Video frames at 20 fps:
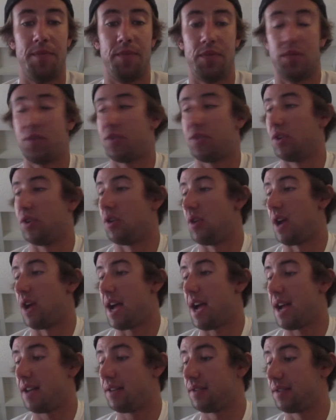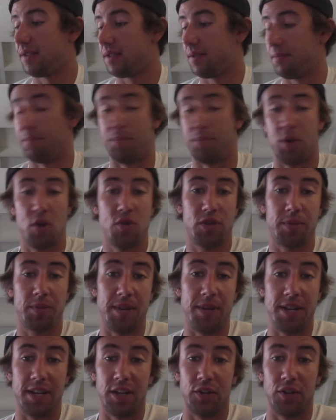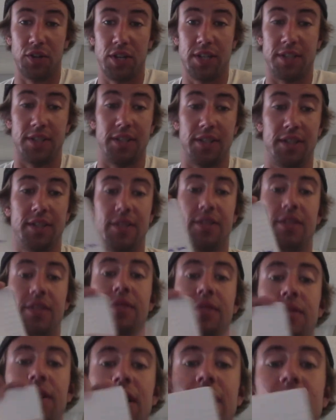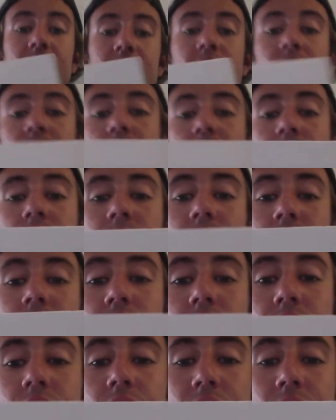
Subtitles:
so as boat speed increases, we have this little chart